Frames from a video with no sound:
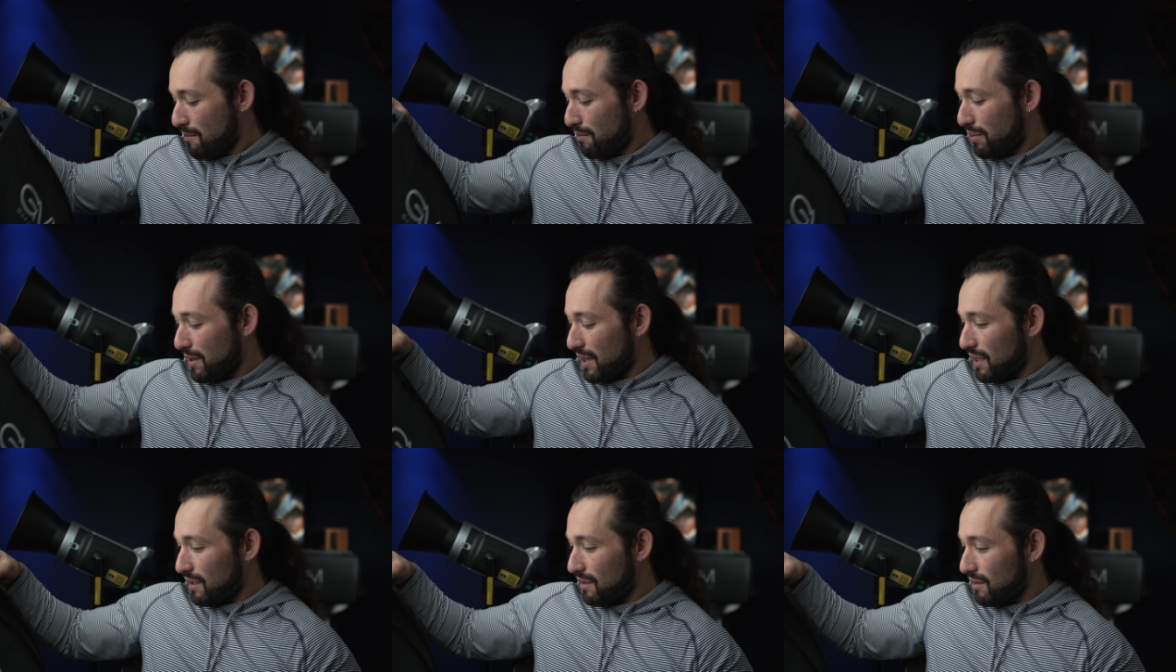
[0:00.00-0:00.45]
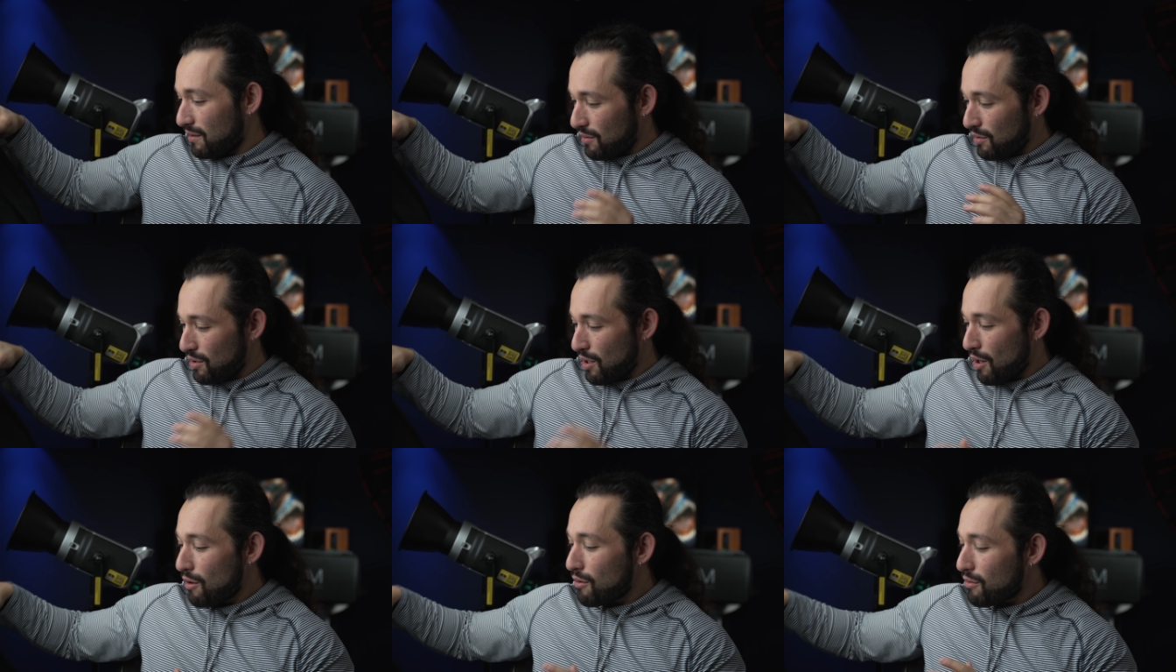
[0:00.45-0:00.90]
But
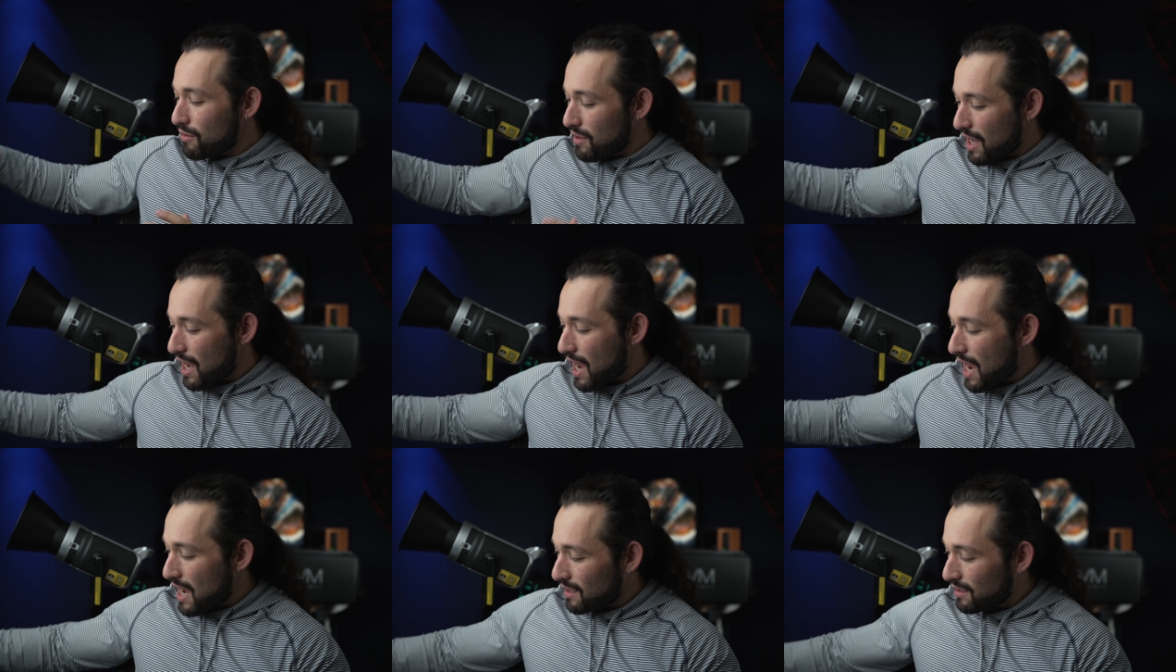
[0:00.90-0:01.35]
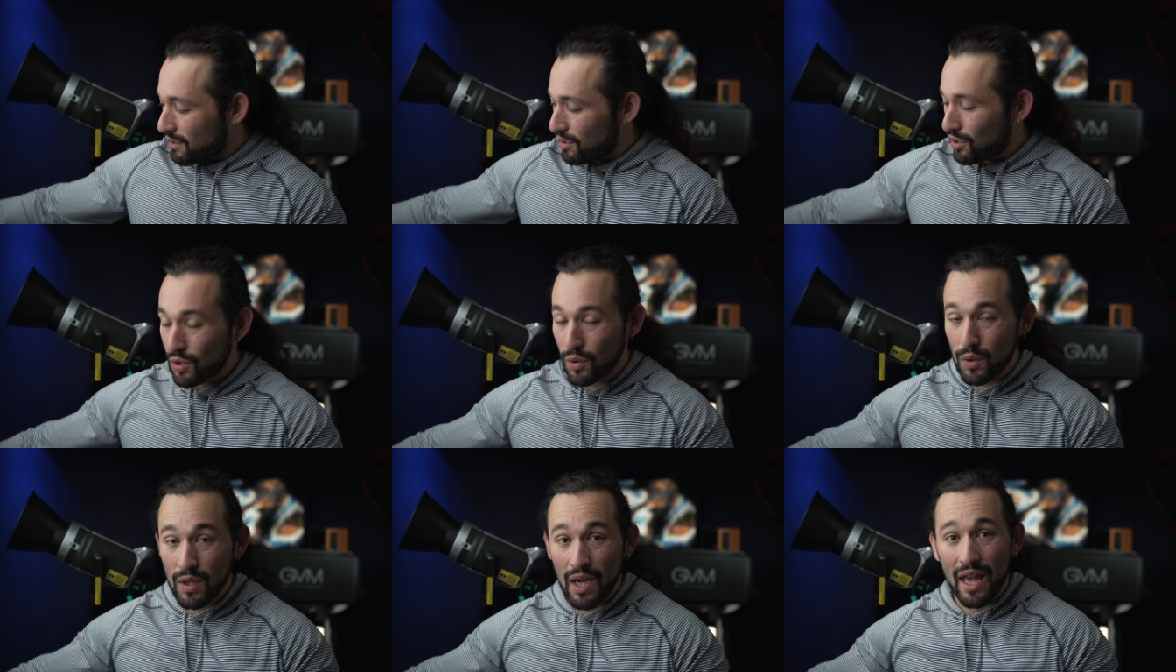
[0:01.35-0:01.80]
know that
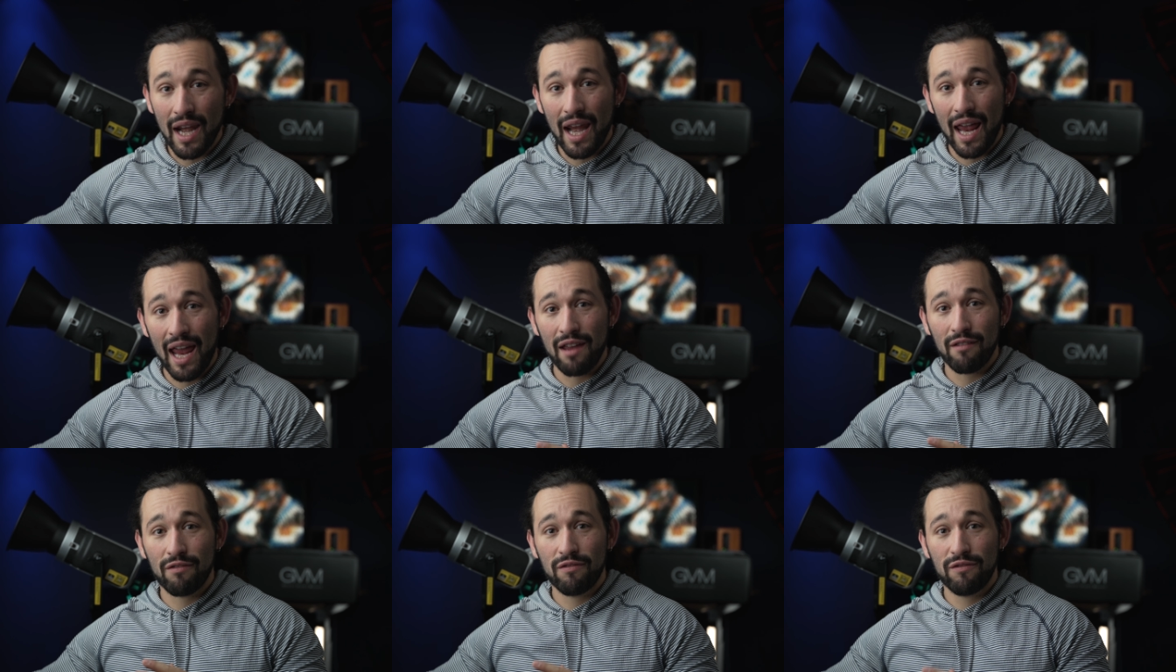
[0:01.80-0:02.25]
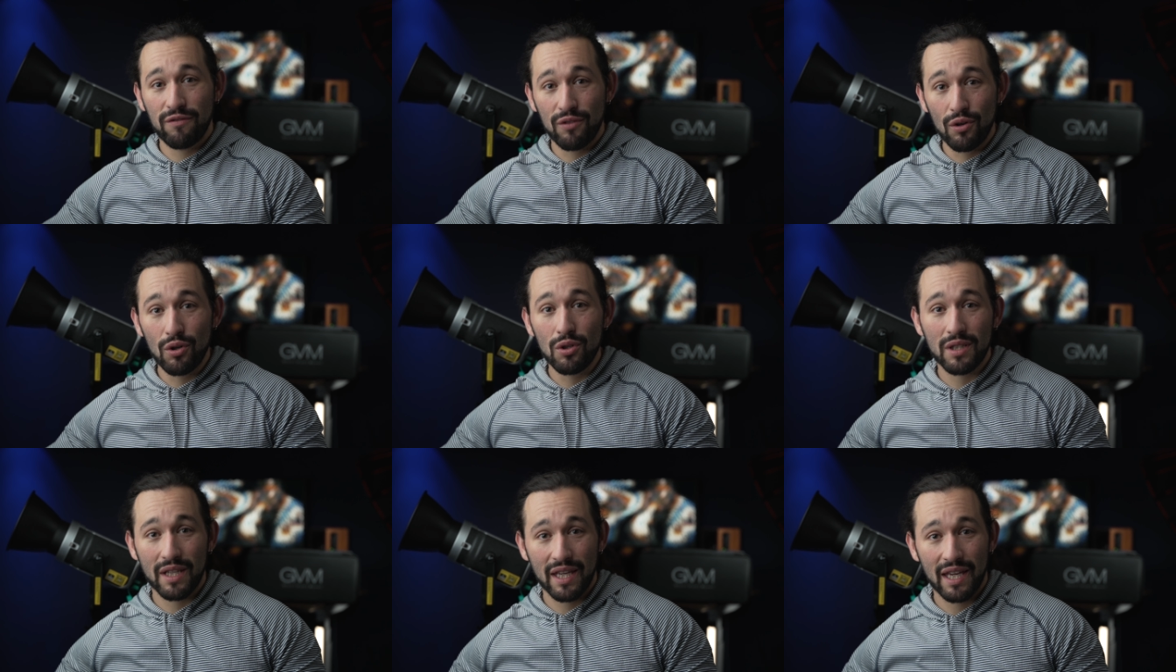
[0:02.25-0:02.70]
you get a
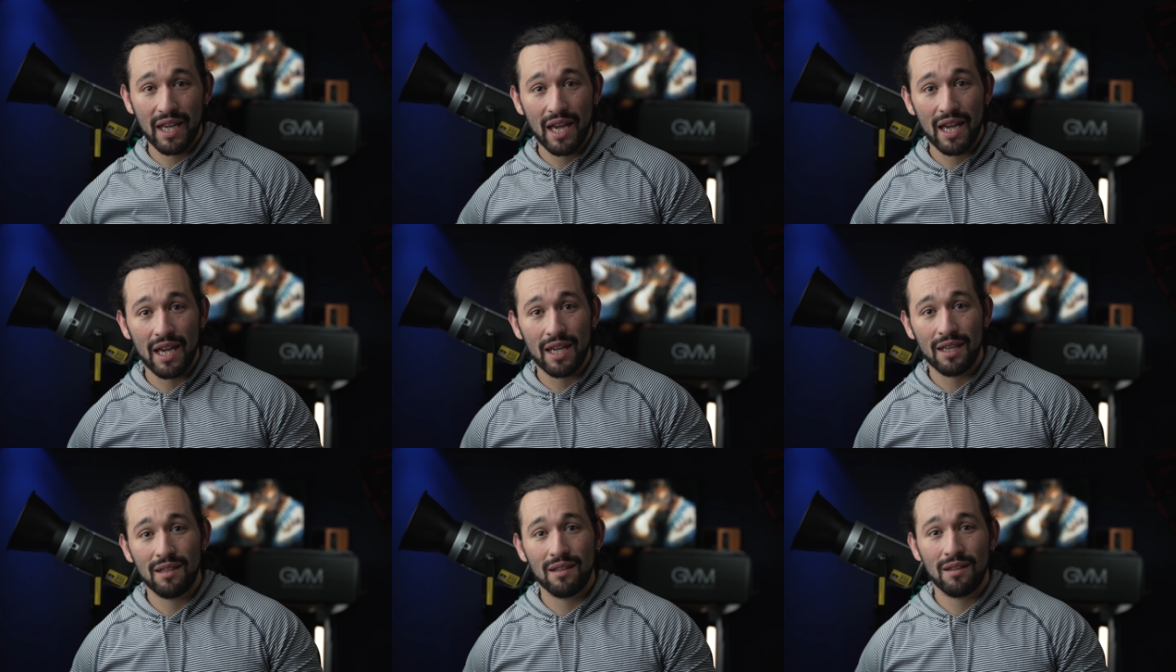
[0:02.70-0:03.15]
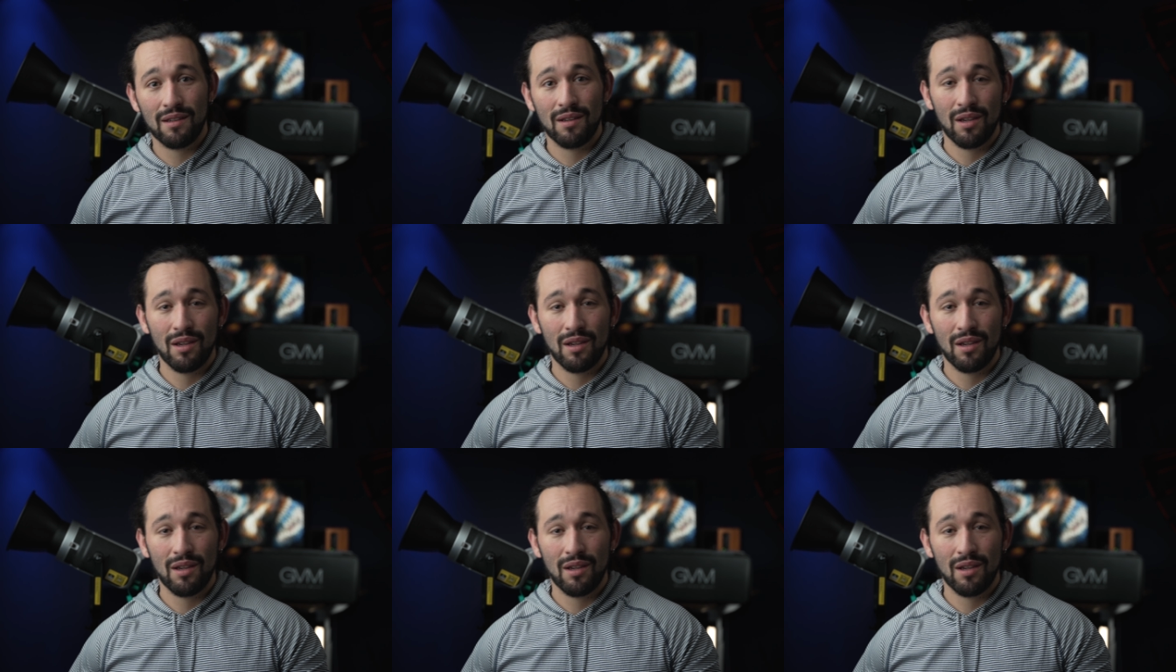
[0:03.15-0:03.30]
full kit